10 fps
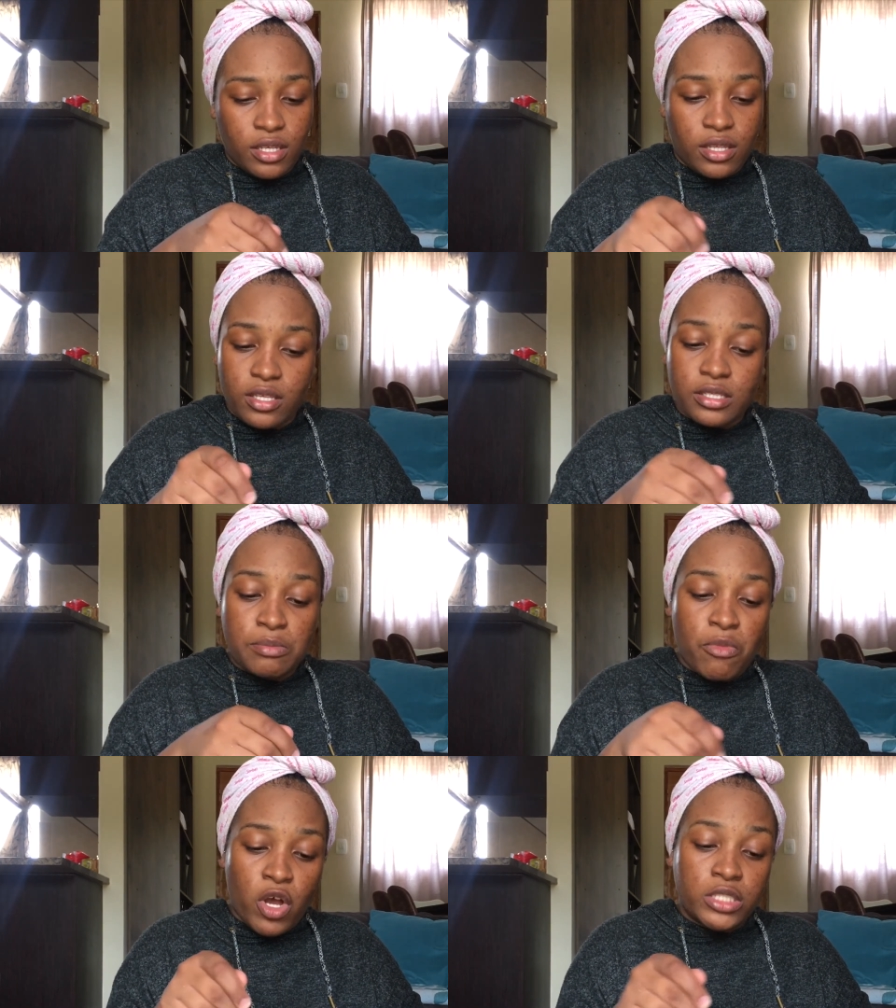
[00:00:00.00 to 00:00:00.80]

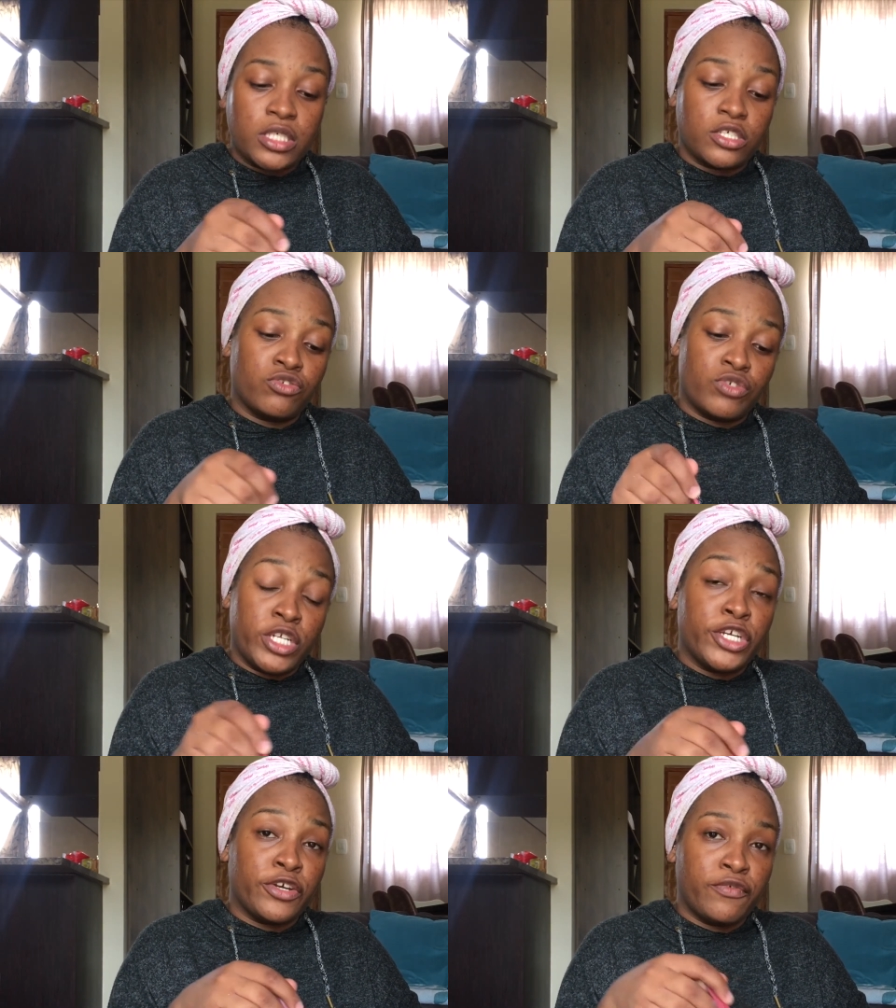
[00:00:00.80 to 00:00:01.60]
this mask is
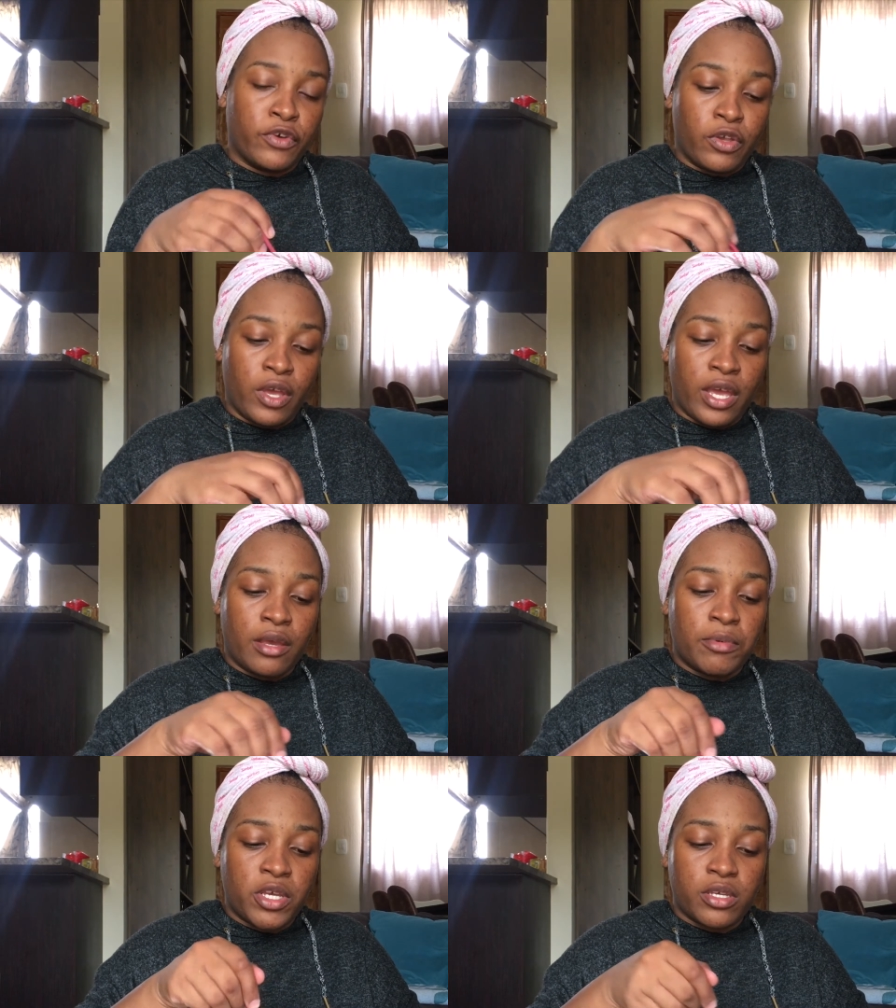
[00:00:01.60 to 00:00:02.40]
really good for your
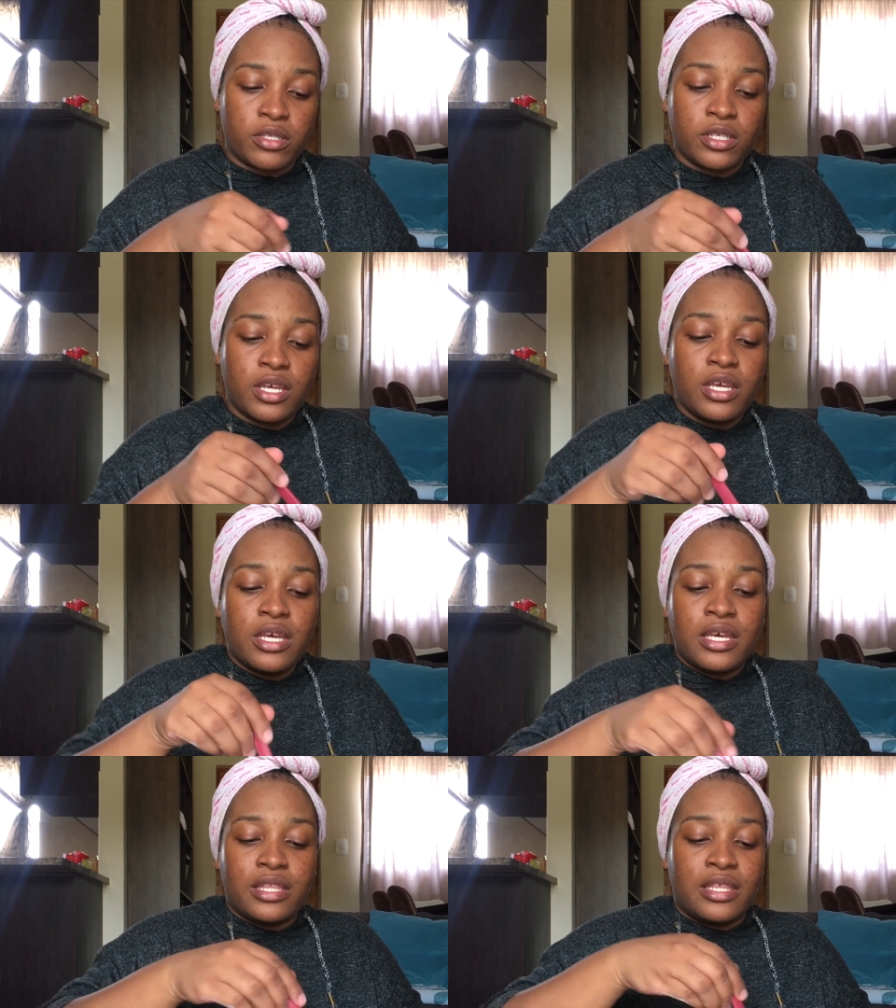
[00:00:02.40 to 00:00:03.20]
hair because
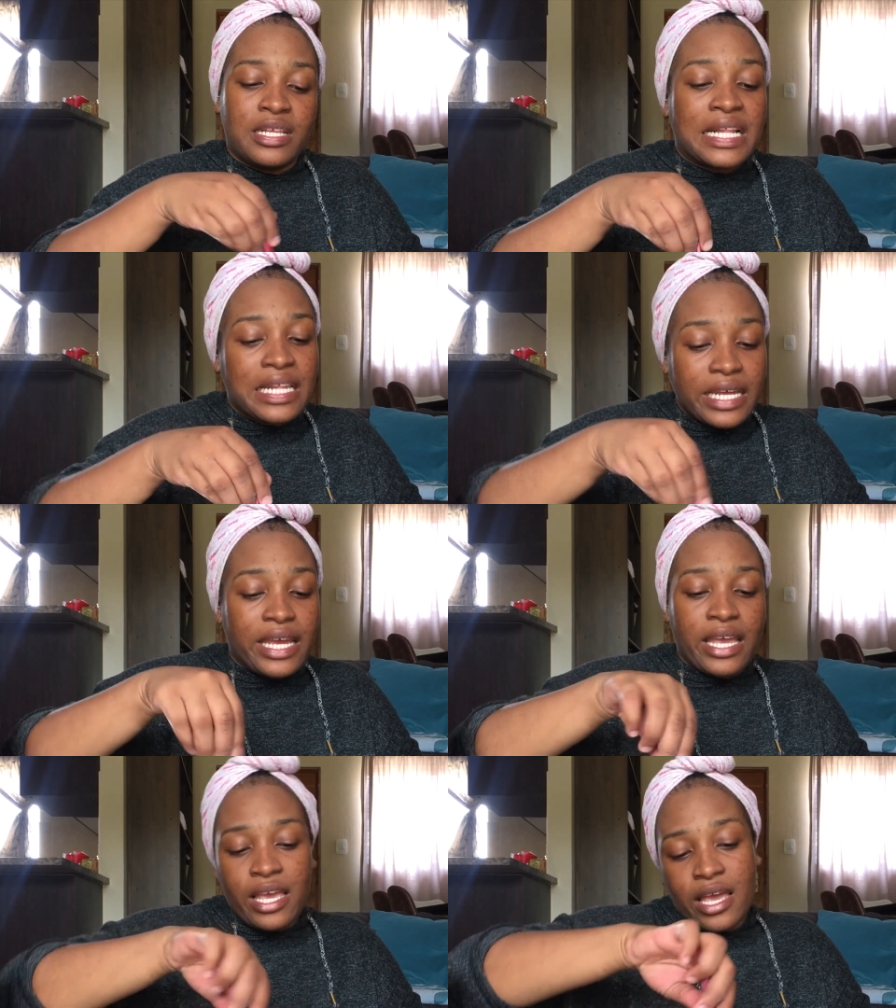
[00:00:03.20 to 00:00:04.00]
the
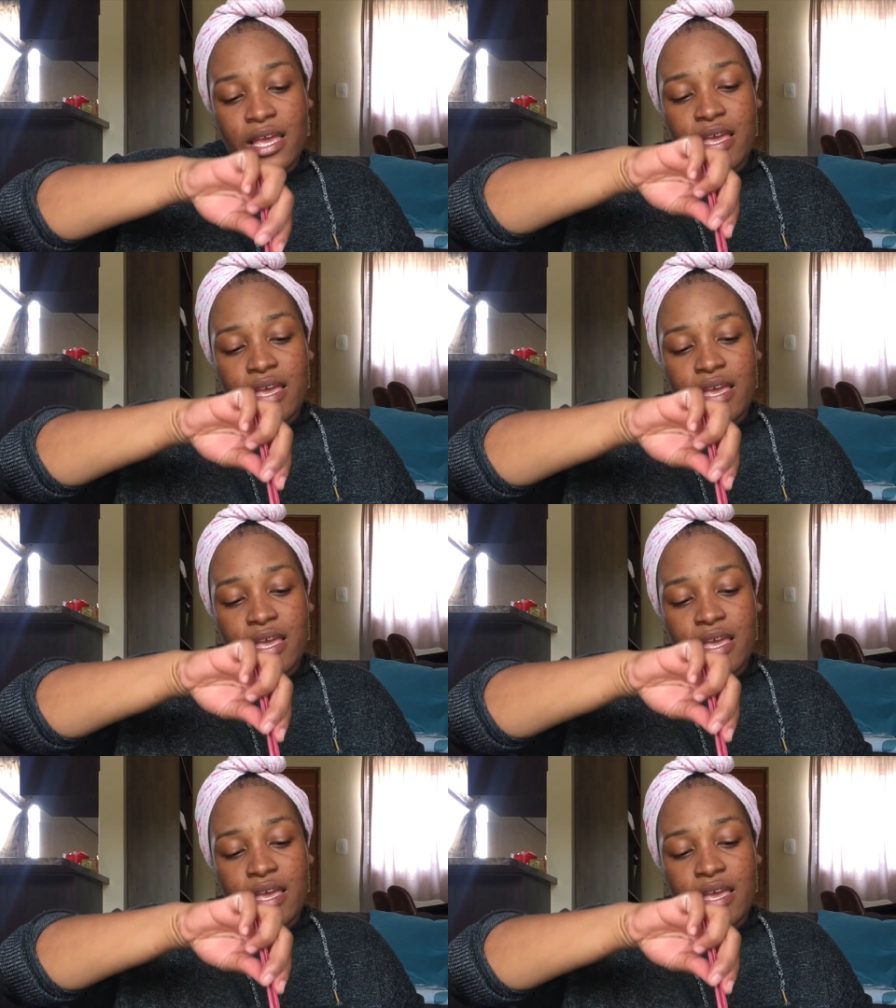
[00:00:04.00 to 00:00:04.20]
clay